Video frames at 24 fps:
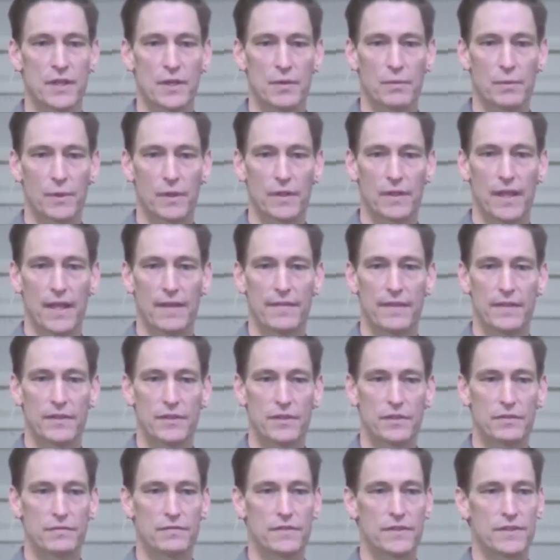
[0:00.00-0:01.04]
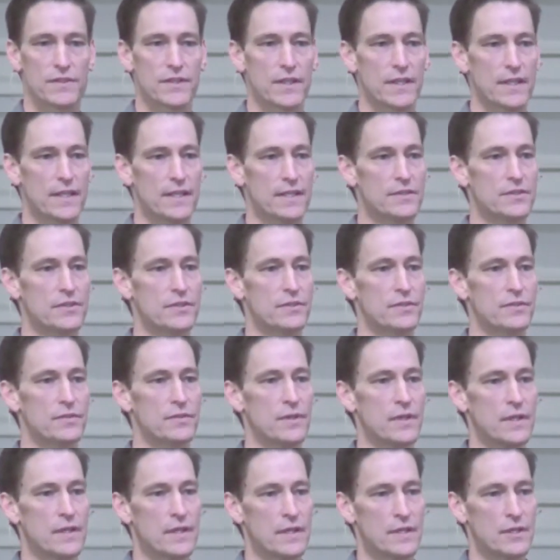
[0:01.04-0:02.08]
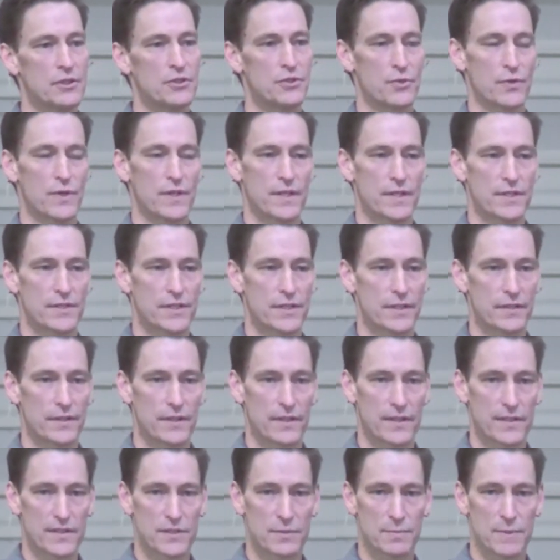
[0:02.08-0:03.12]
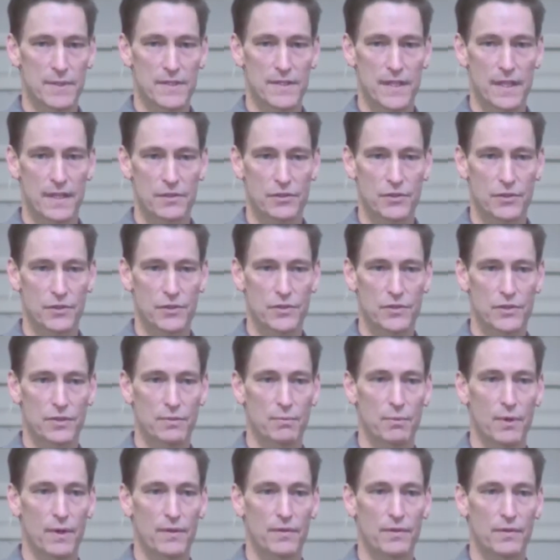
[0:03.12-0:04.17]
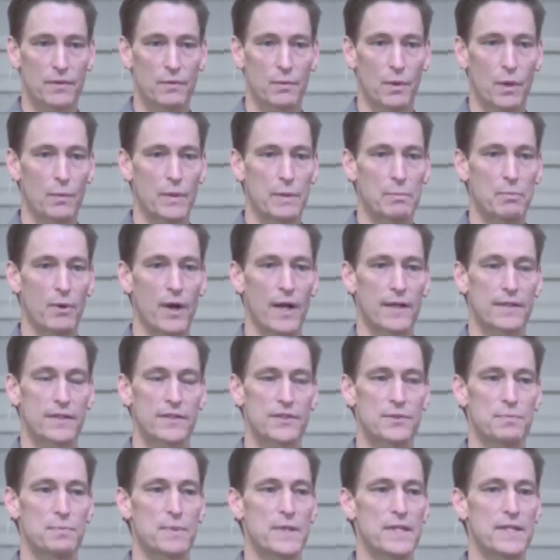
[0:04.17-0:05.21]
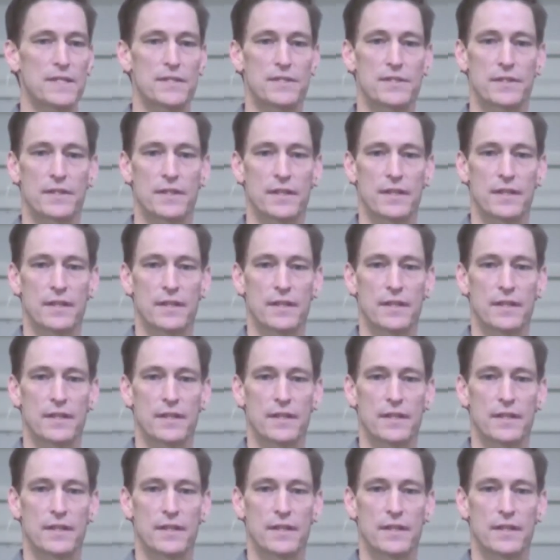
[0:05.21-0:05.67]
we're glad that you've decided to join us here at Elizabethtown Church of the Brethren, where we practice peace,